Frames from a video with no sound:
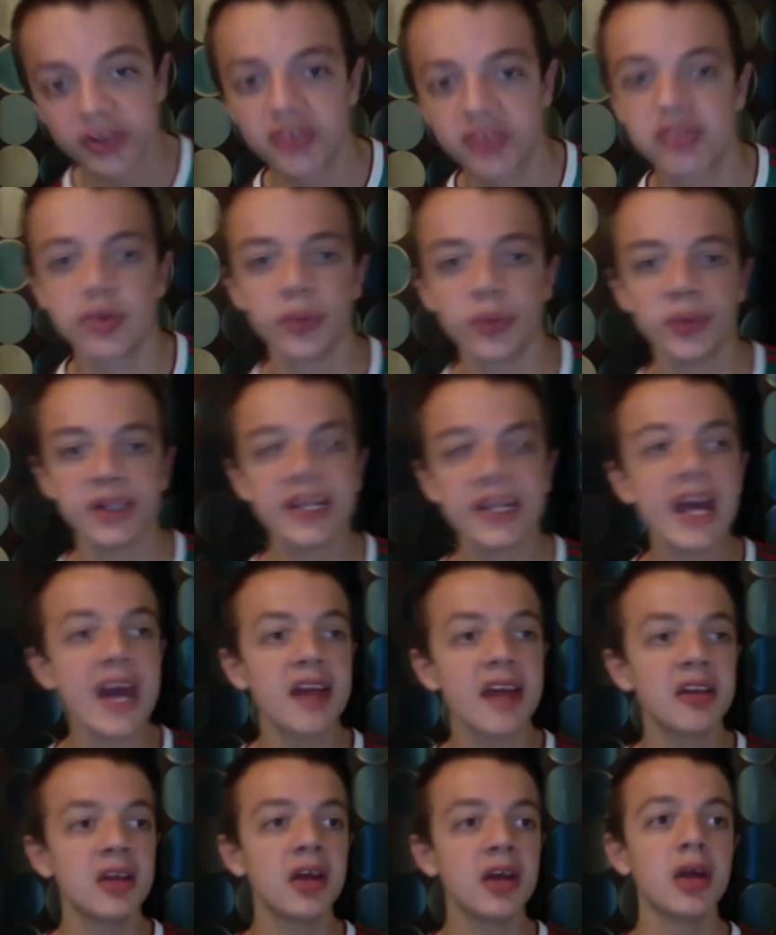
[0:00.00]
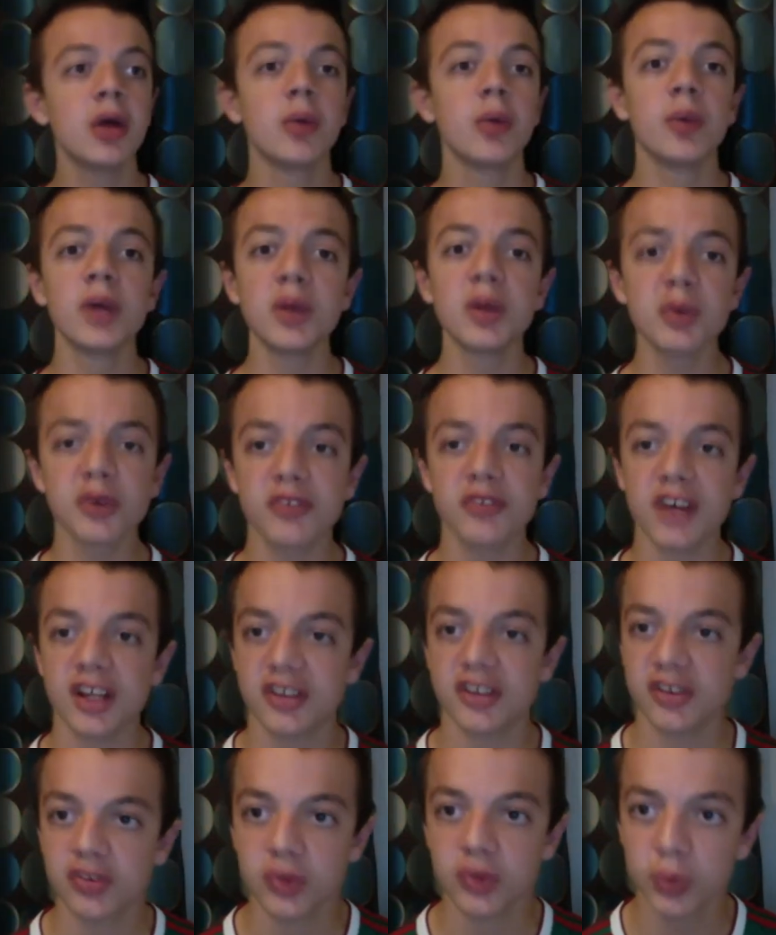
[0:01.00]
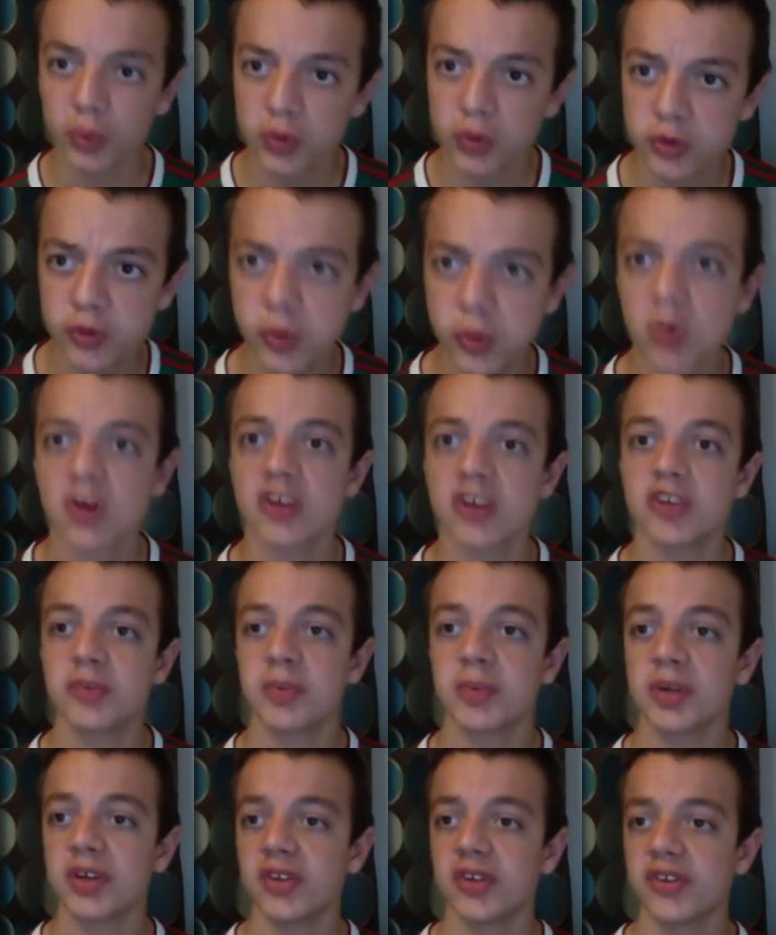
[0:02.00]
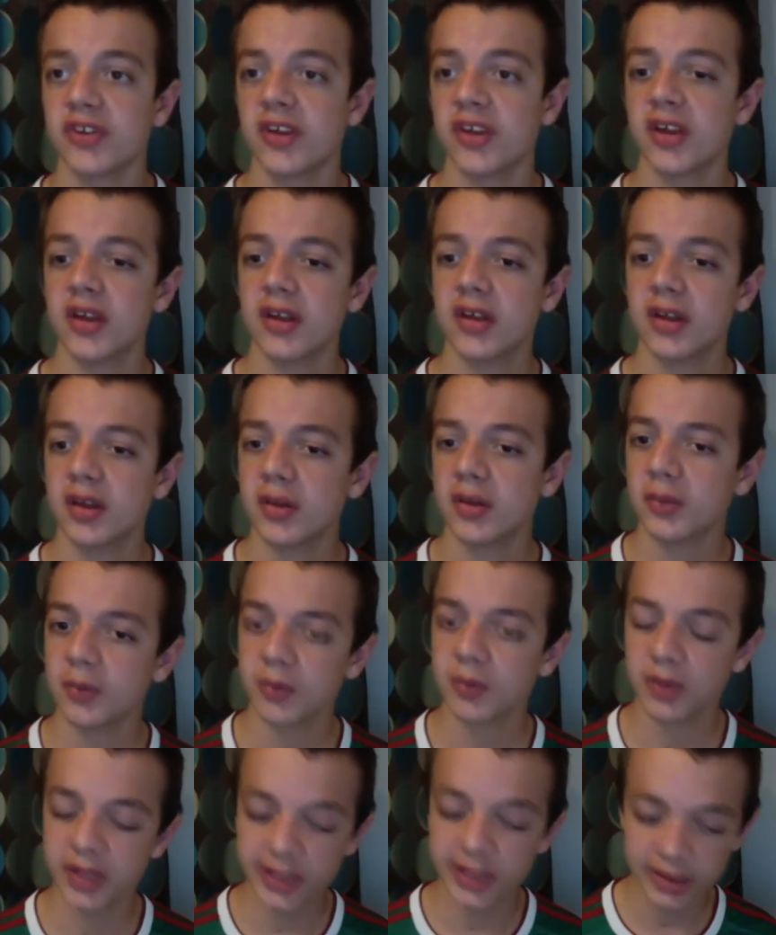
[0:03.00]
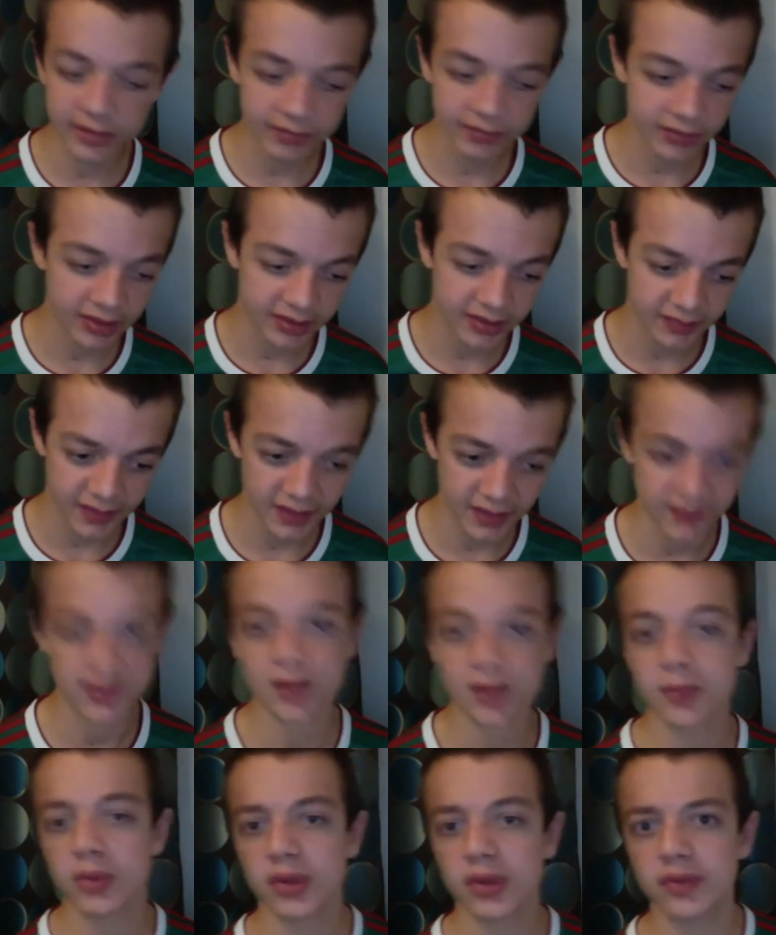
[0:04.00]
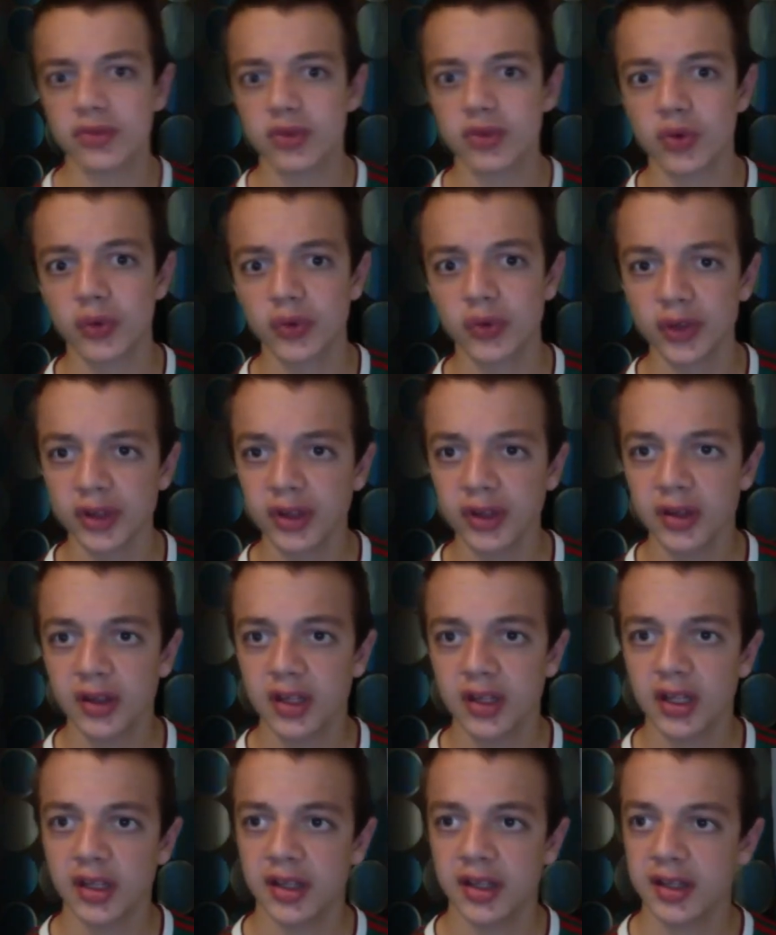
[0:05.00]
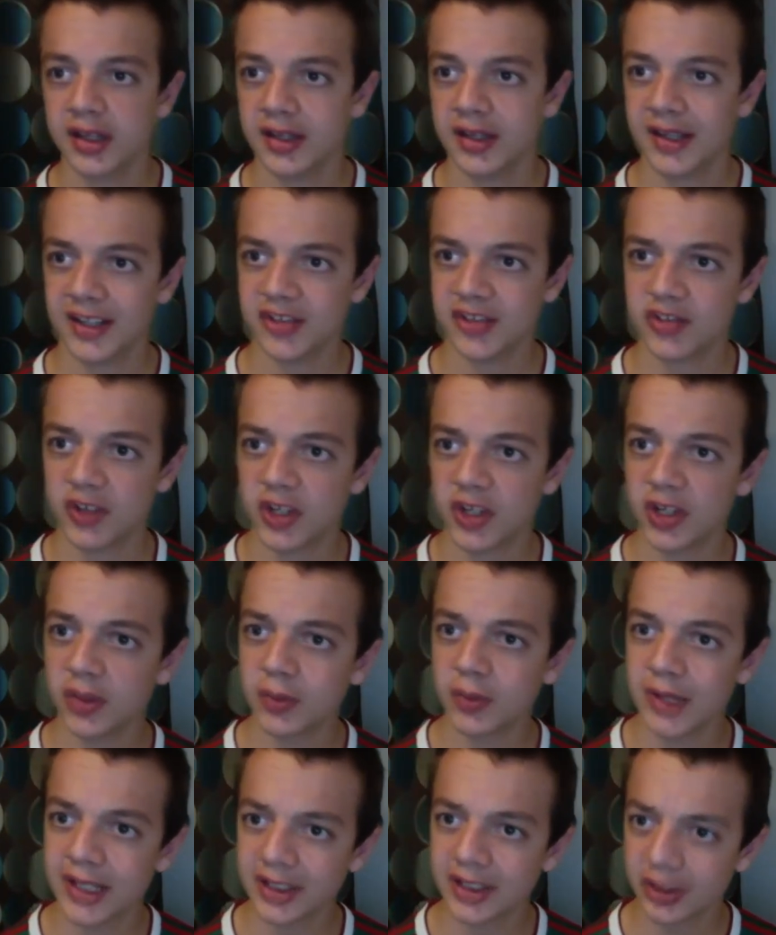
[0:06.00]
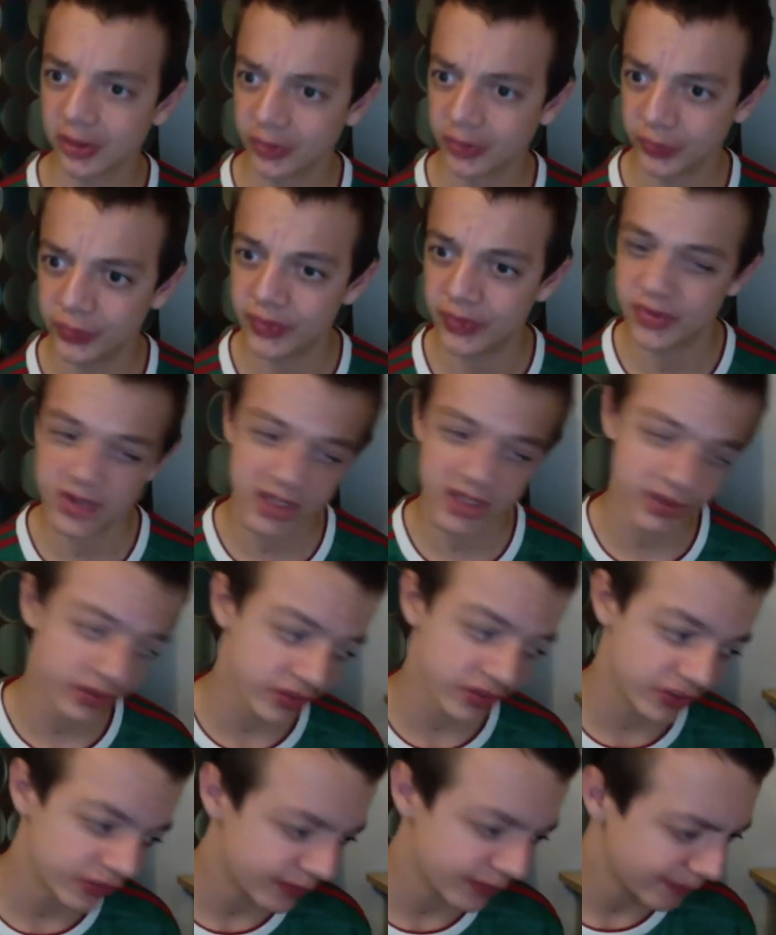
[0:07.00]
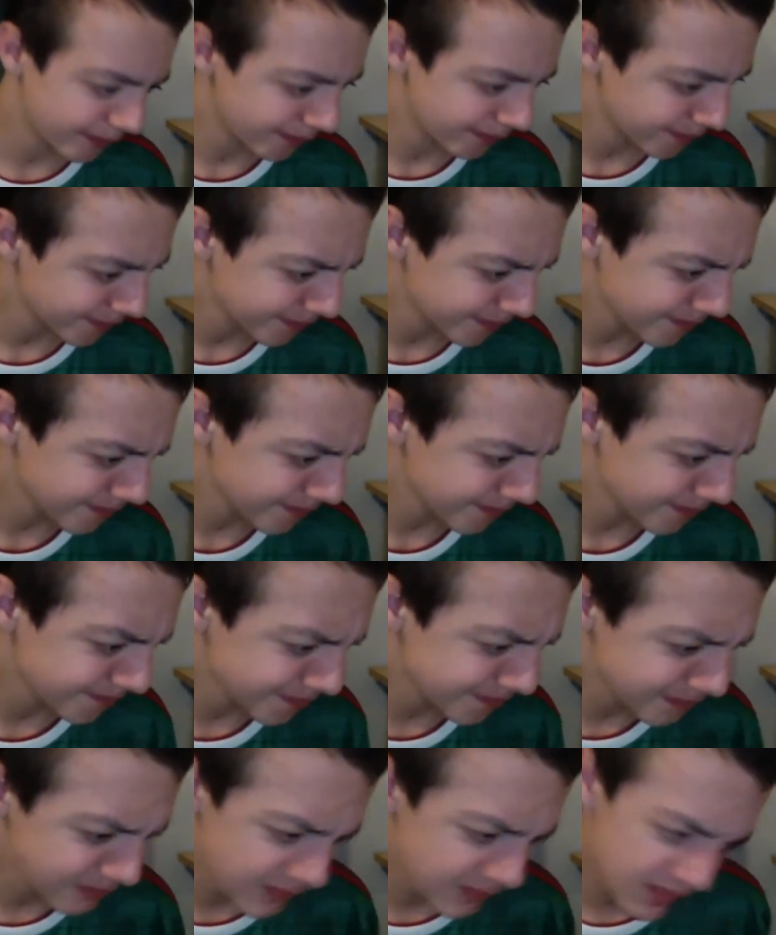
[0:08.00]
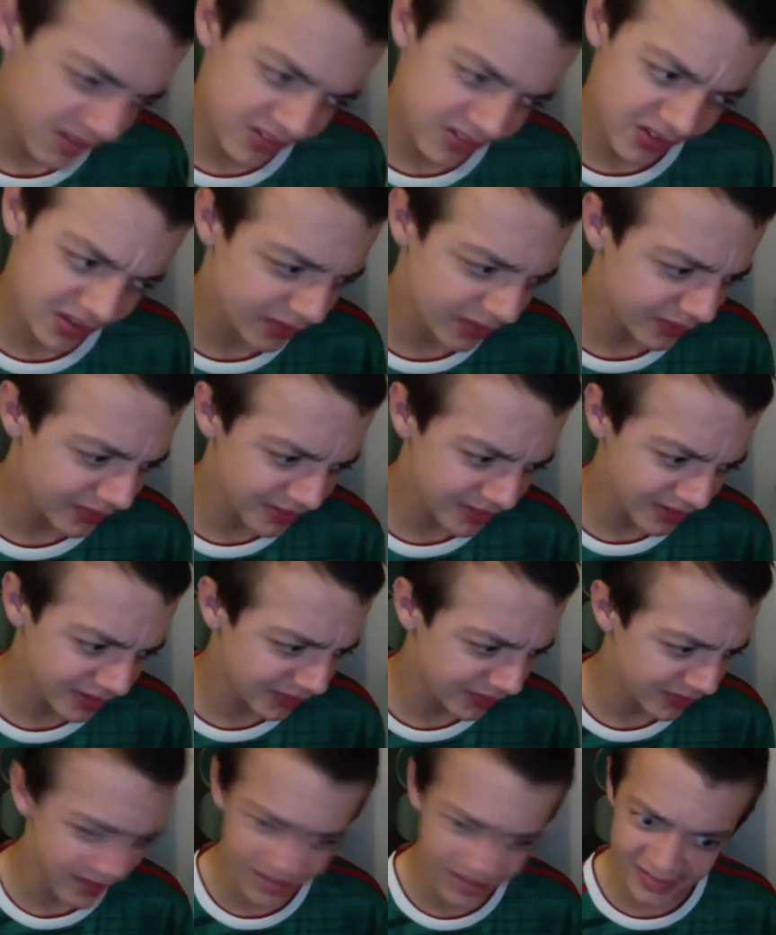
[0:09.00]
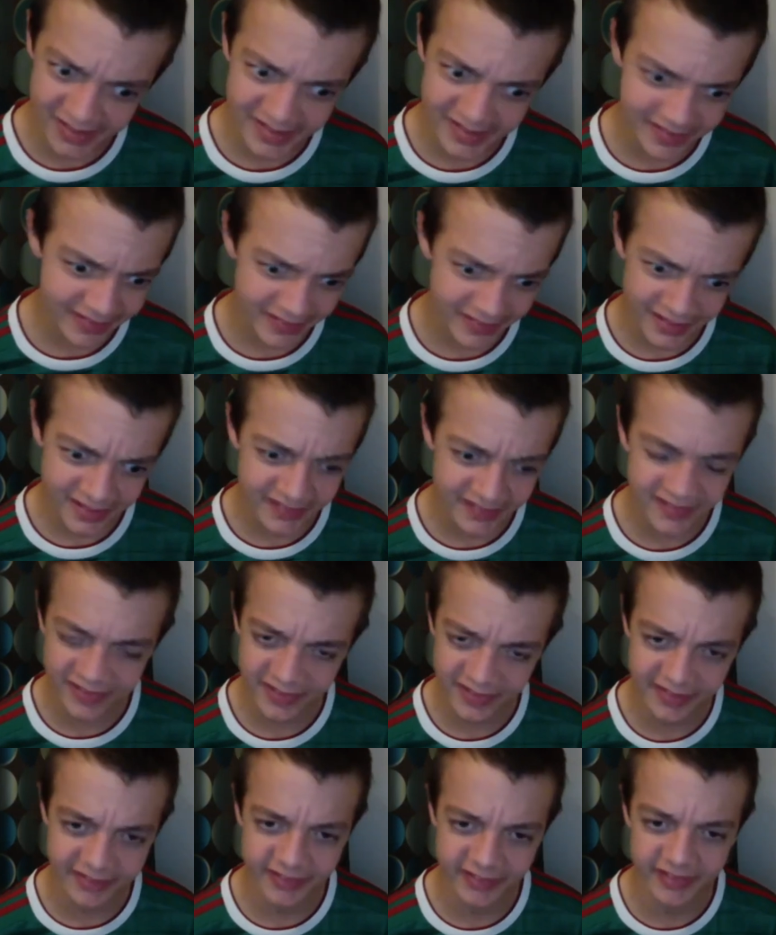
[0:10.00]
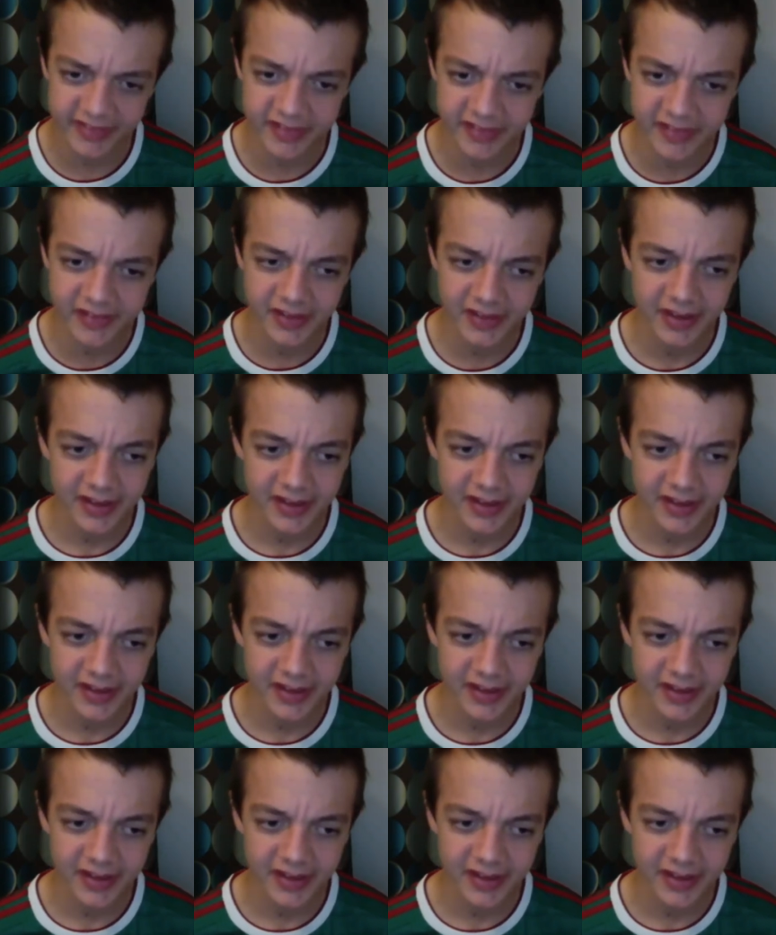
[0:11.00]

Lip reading: scored again, we would have had to score twice, because they would have scored an extra away goal than us. So, you know, these decisions,